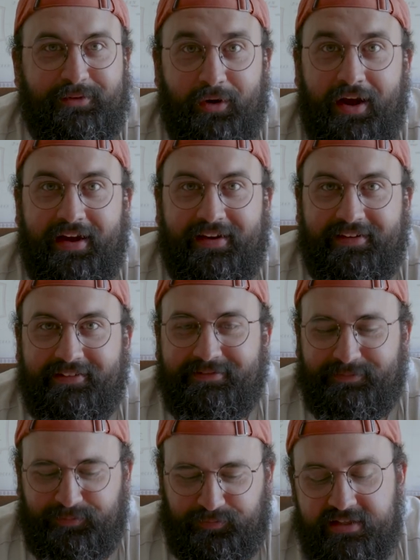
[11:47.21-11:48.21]
Great.
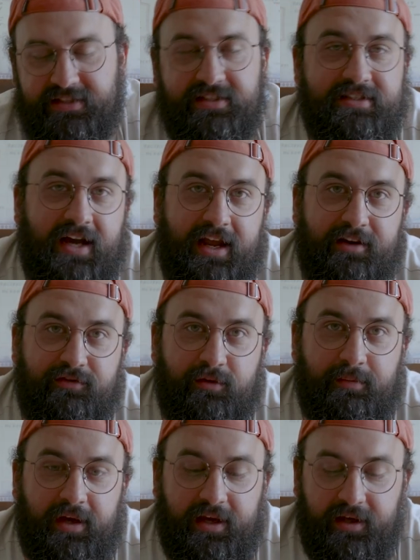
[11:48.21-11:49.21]
This is exciting for
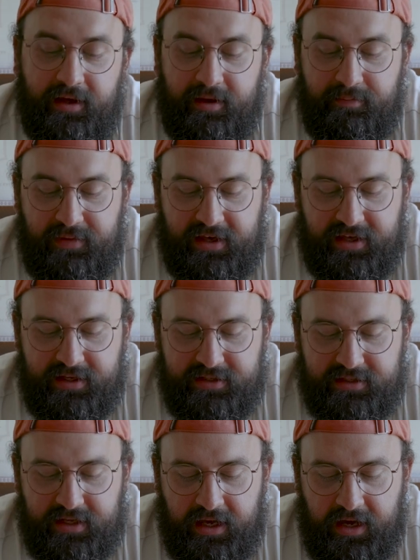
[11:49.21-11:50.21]
me
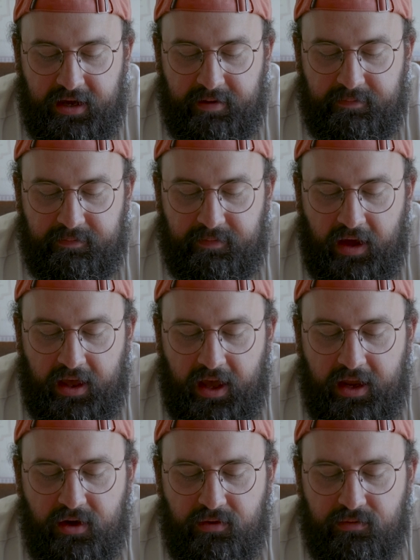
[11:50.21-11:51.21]
because
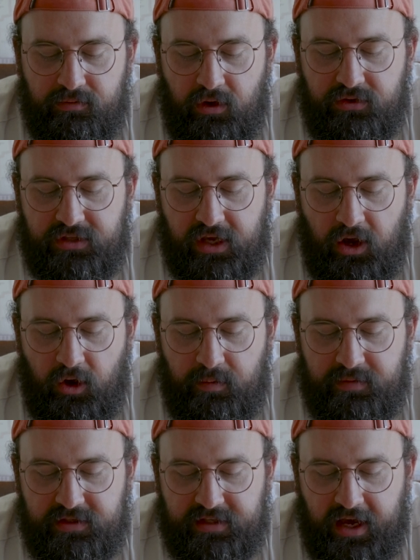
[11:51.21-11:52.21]
I know roasting at
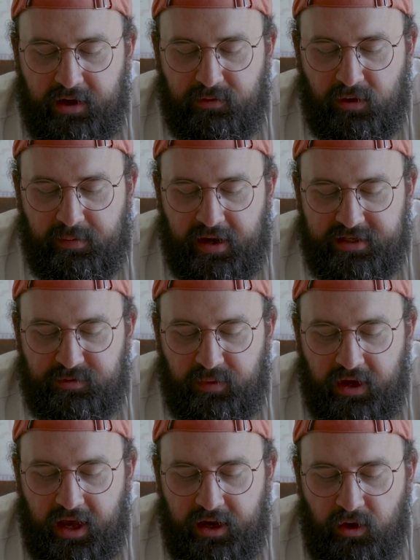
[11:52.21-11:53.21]
home is kind of robust,
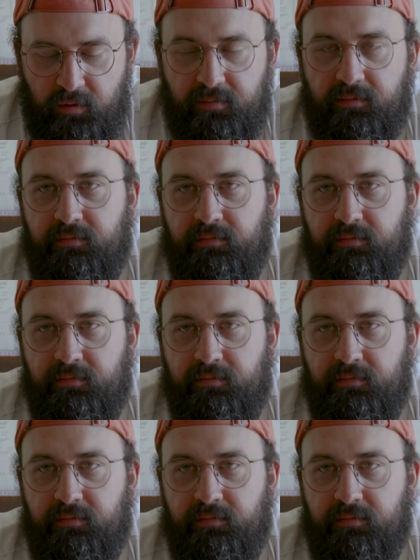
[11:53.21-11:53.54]
but I know